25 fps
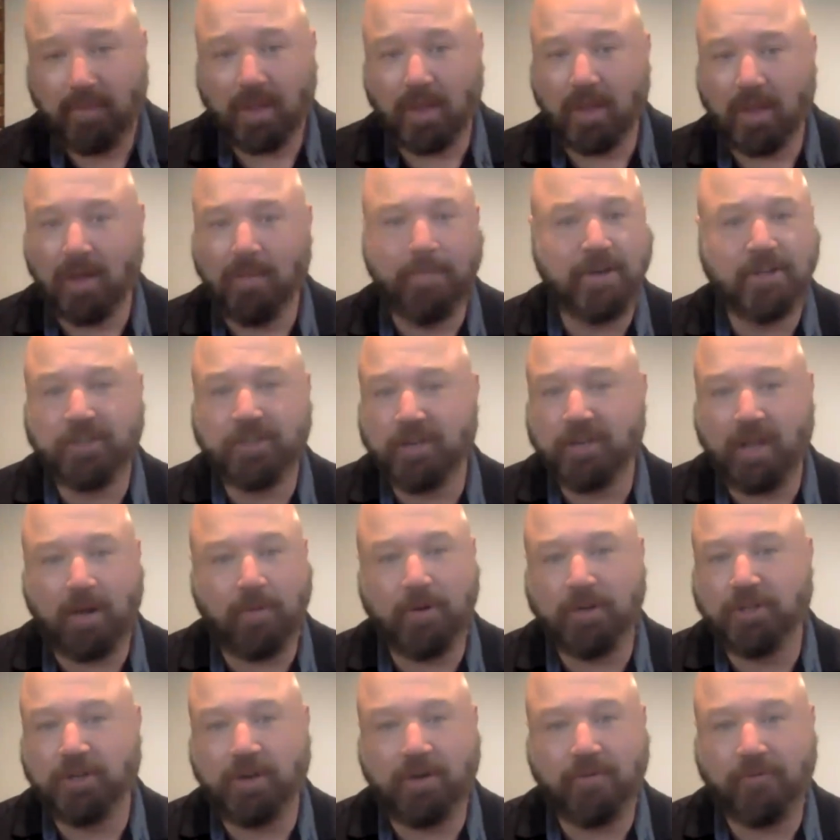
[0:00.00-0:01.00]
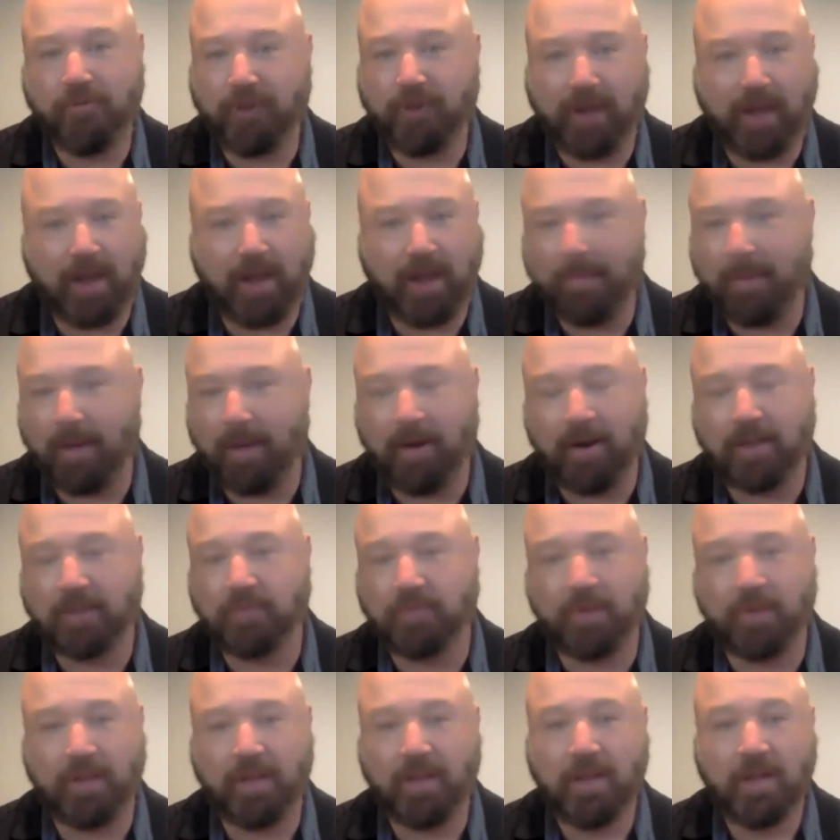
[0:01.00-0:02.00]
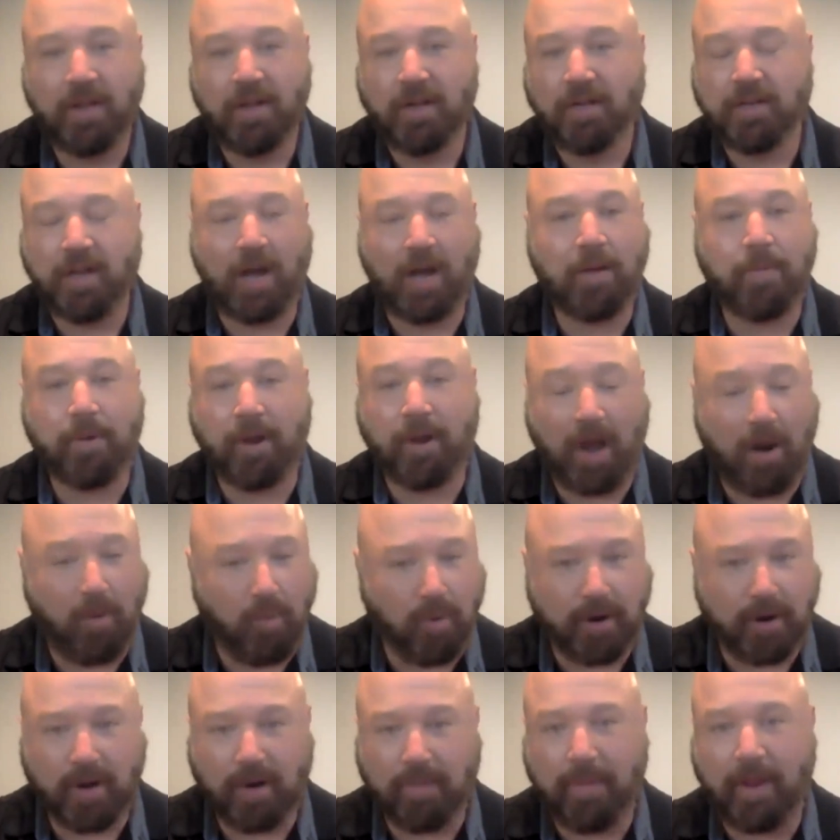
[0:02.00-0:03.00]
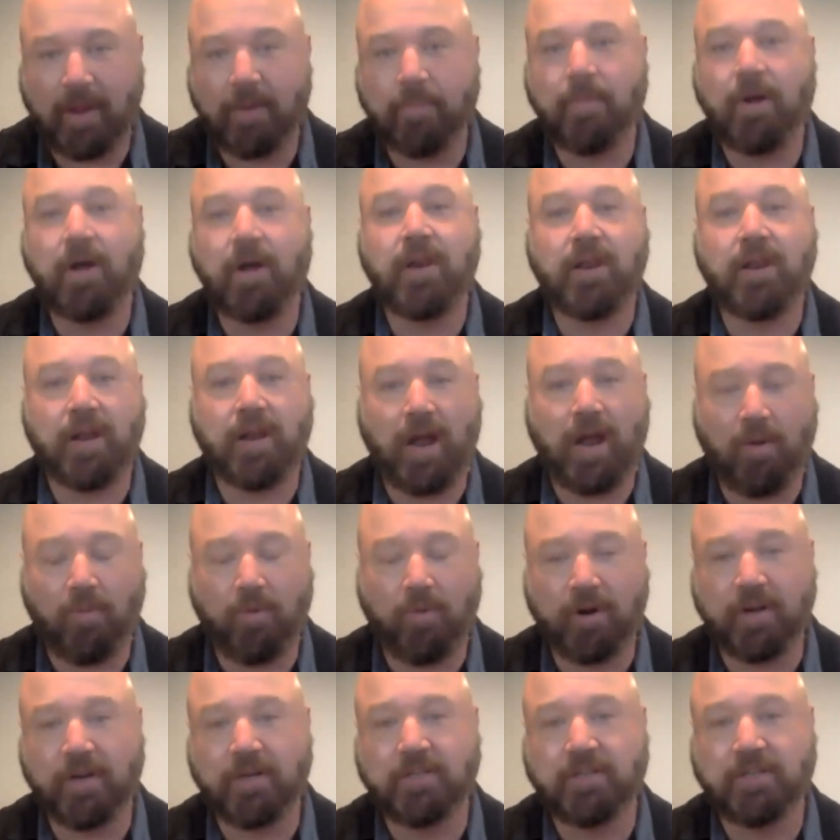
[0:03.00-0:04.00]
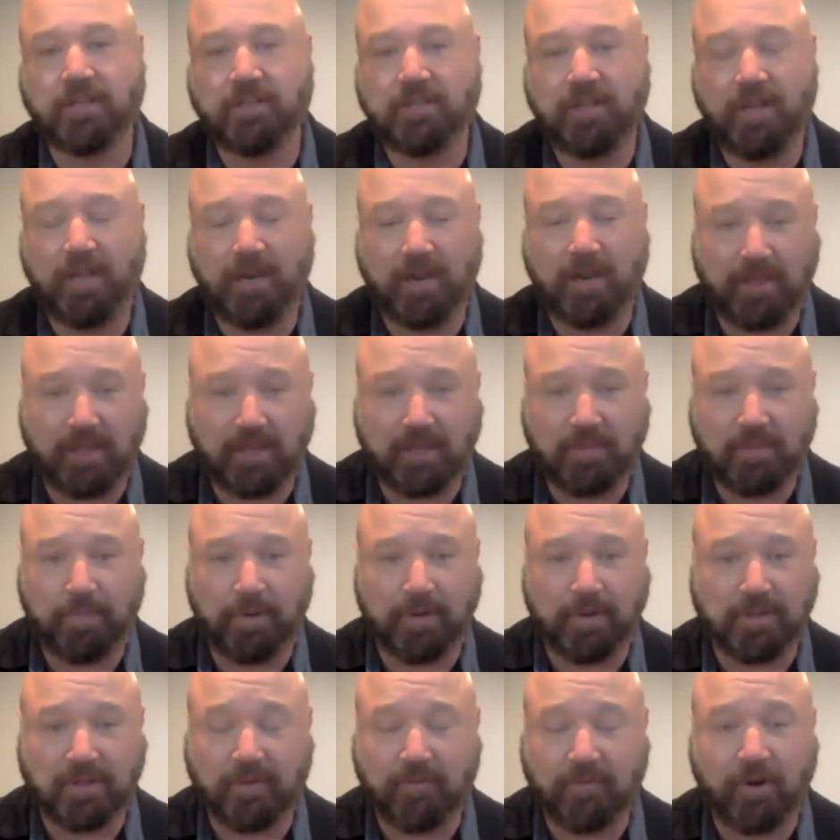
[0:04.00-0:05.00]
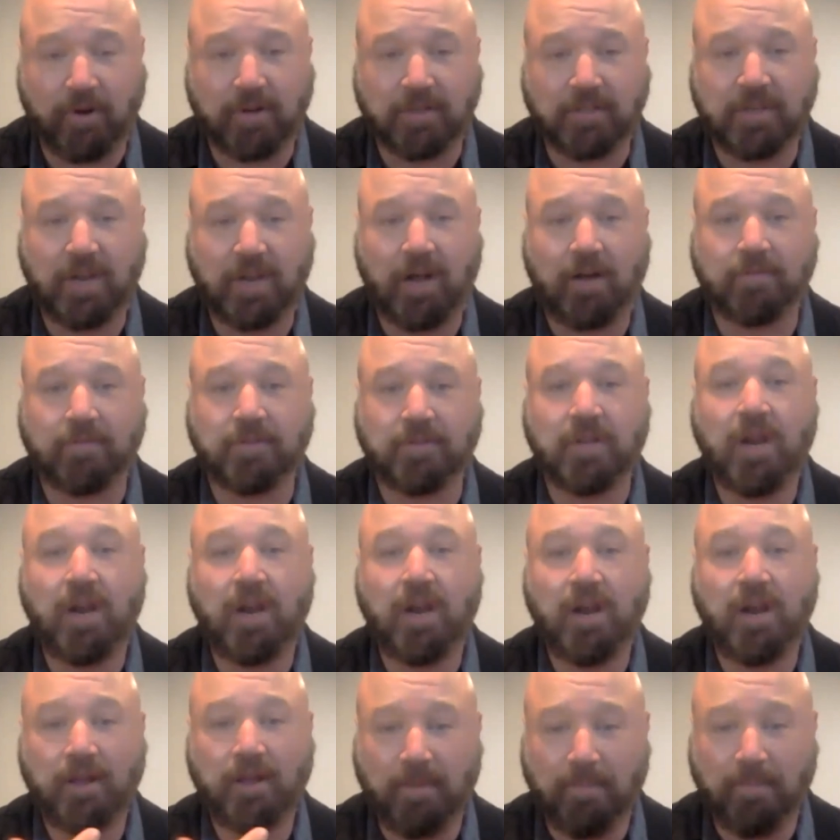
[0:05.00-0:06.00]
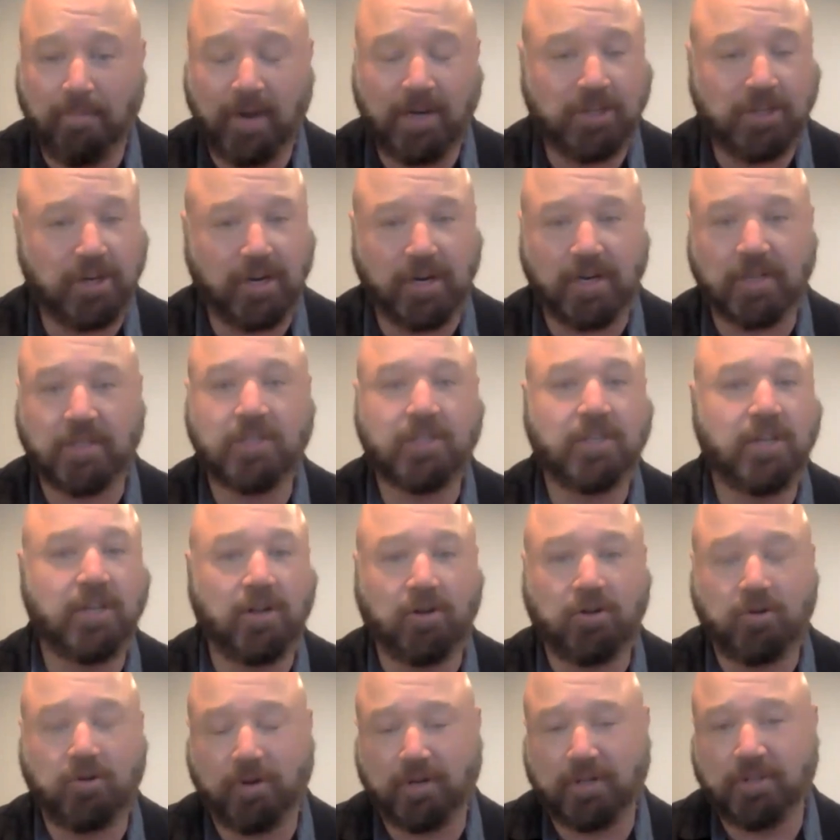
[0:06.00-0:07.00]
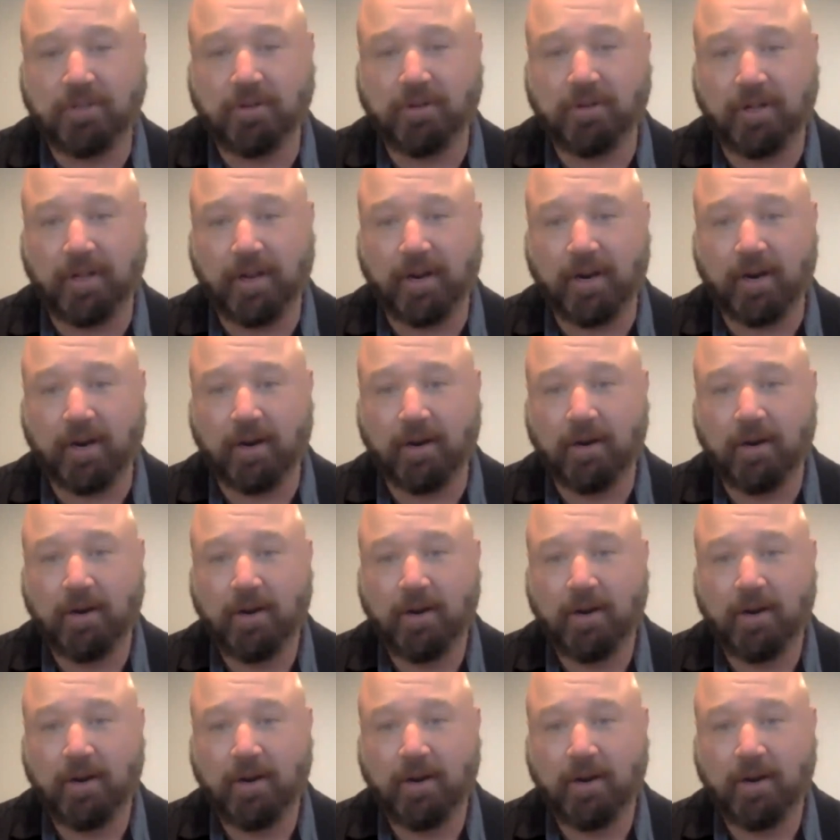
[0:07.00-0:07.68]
A mission that we shouldn't forget about as we talk about how we're going to make money and how we're going to succeed in this business for ourselves. The mission is still crystal clear.